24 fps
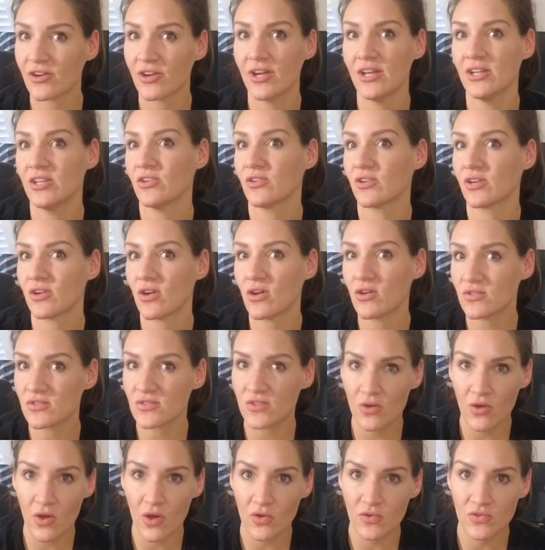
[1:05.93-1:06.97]
And you can
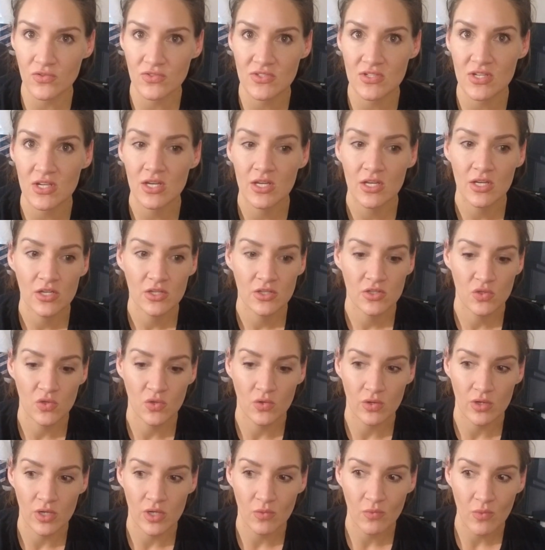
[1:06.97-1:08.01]
also host
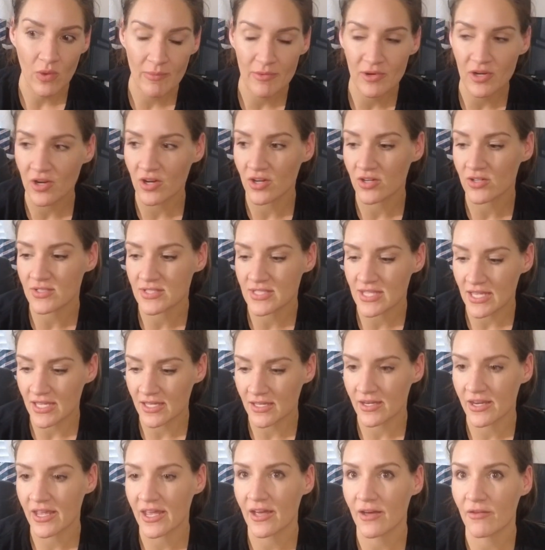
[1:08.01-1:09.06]
your webinars
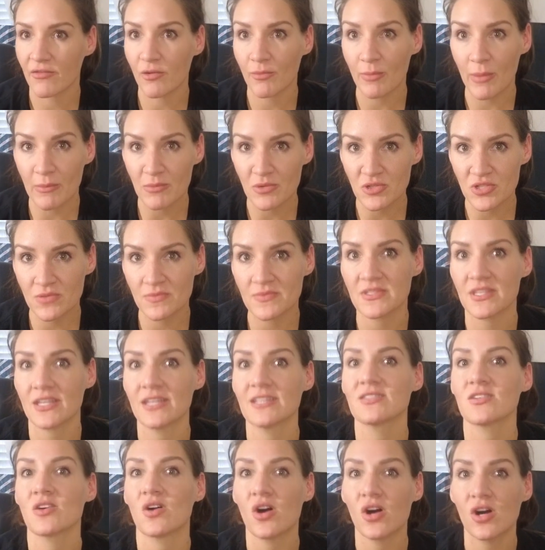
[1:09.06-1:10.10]
and have your membership
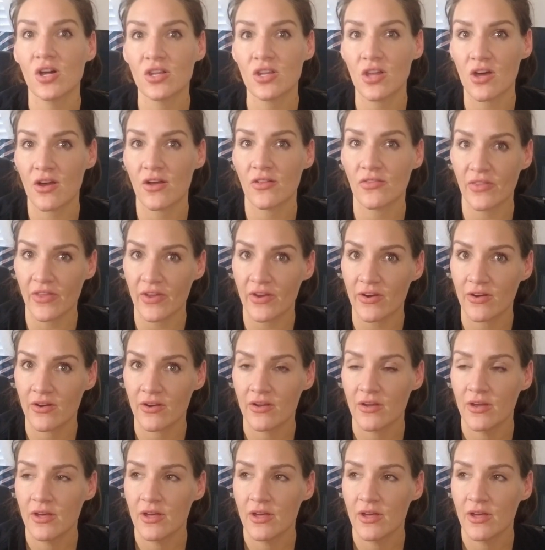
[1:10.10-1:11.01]
sites all on there.